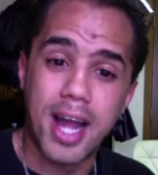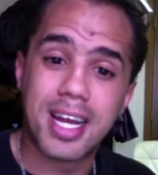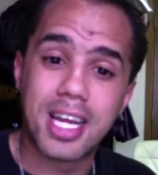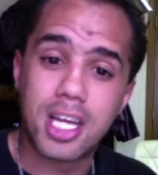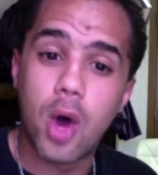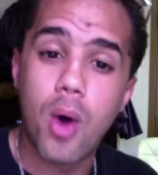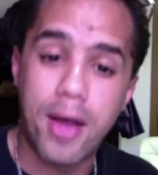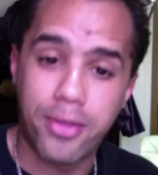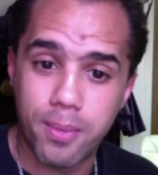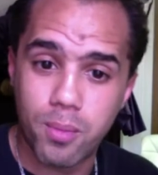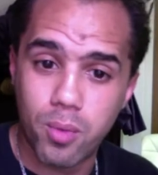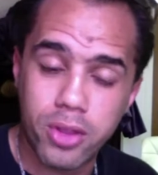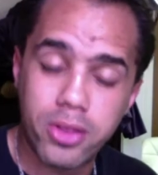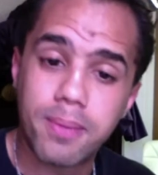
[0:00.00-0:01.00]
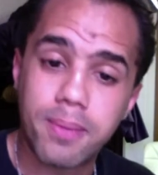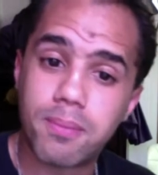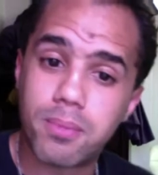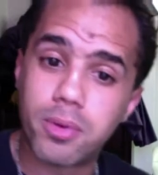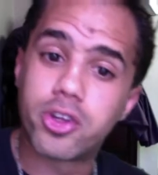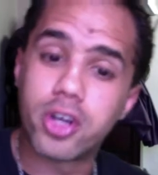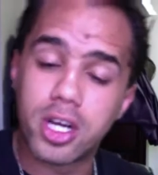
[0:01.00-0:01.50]
going to go out them with them,
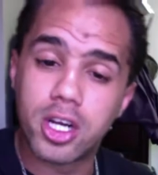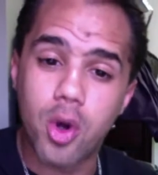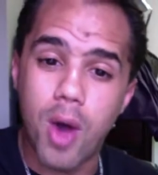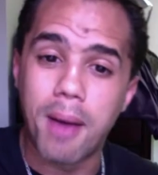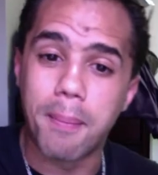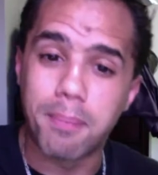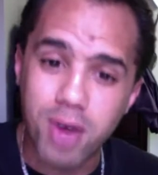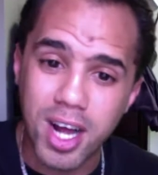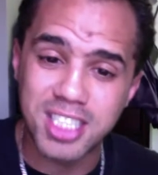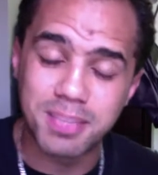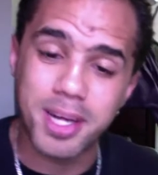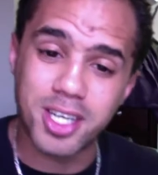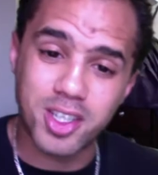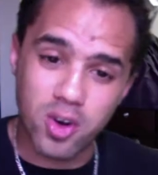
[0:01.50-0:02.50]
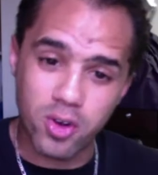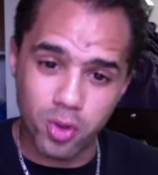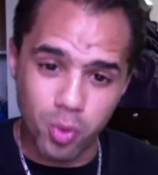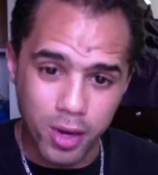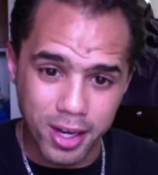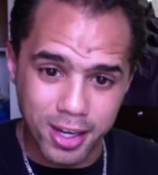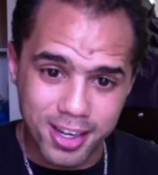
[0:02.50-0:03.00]
but they're going to go out and prospect during the
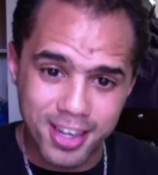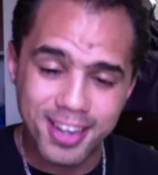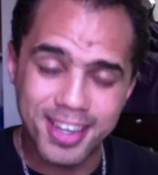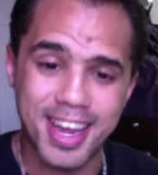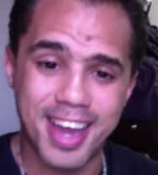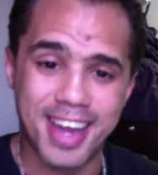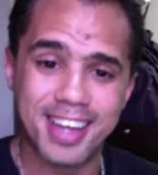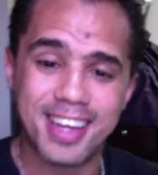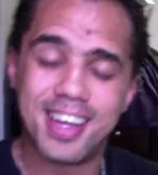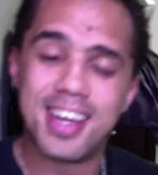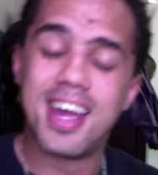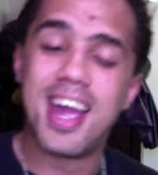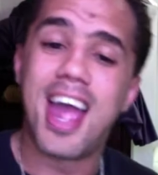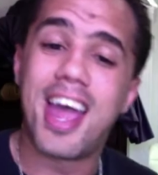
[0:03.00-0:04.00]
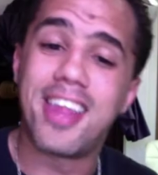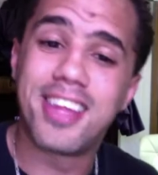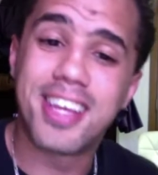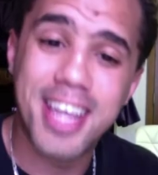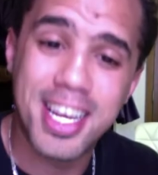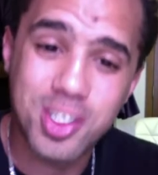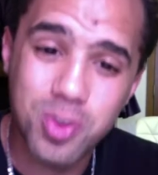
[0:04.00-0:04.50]
week, okay? And then
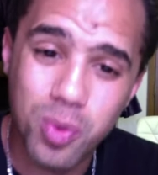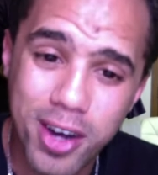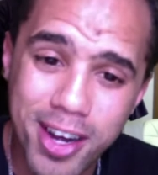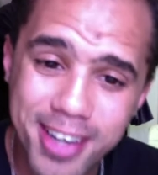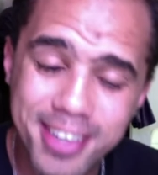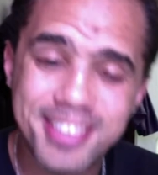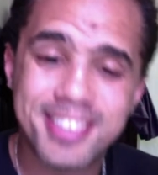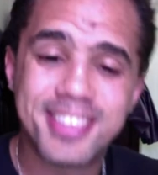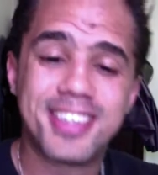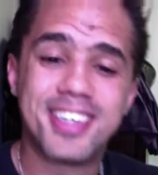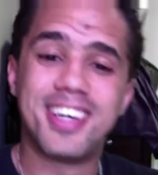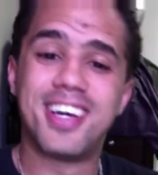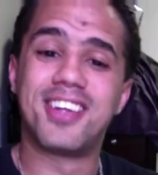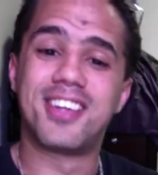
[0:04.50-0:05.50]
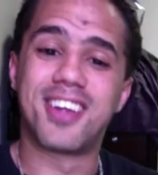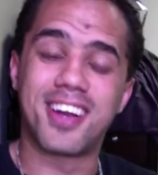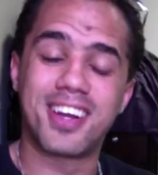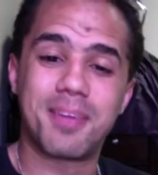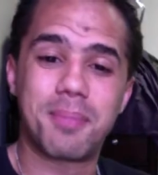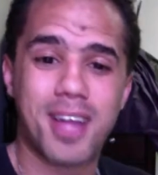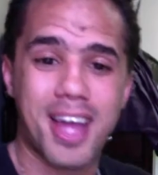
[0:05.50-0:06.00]
guess what? They're
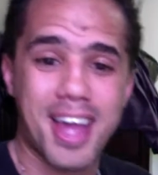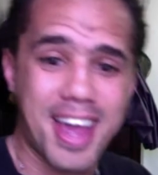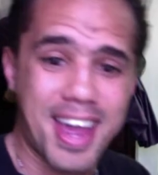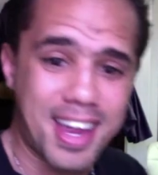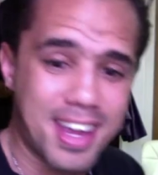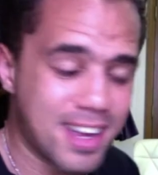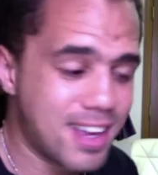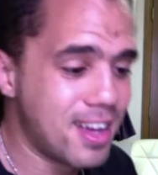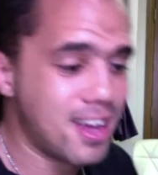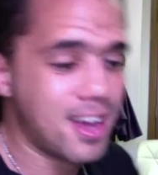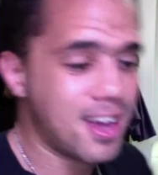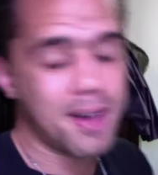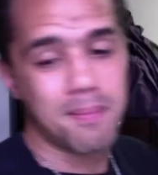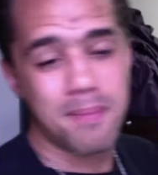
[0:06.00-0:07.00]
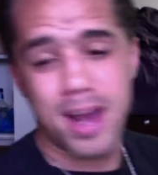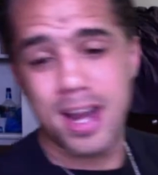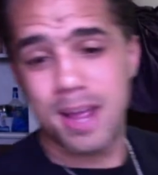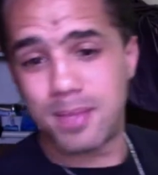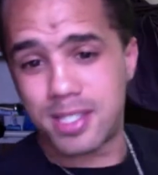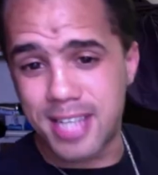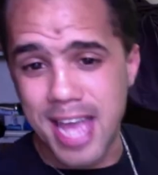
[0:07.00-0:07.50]
going to be like, hey, my name
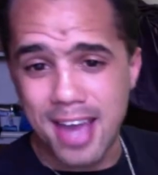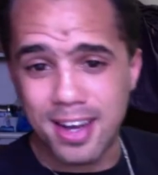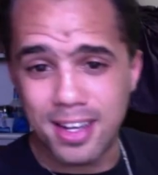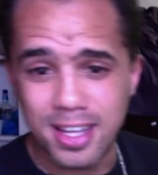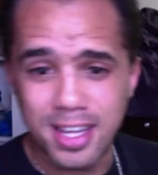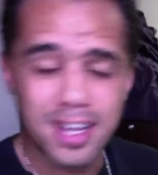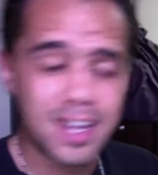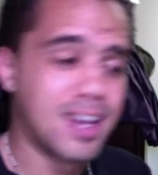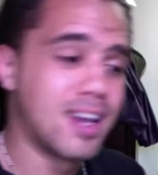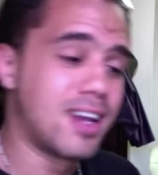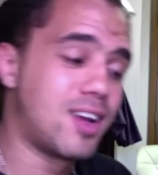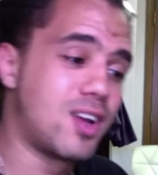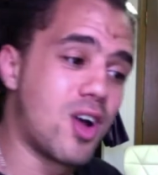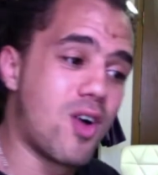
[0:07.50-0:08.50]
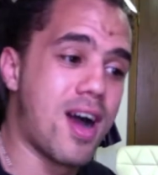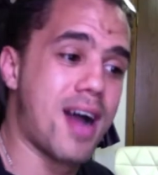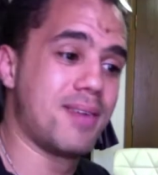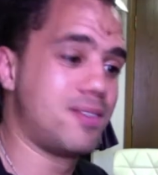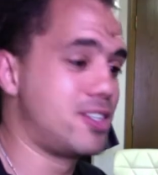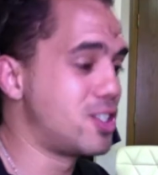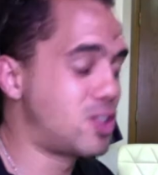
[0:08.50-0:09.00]
is Natalie. I
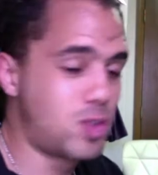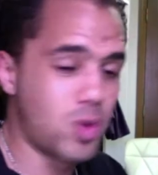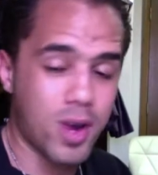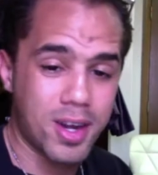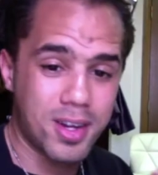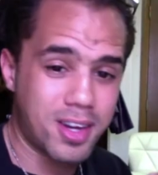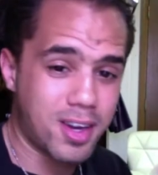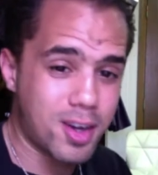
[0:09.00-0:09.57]
just joined,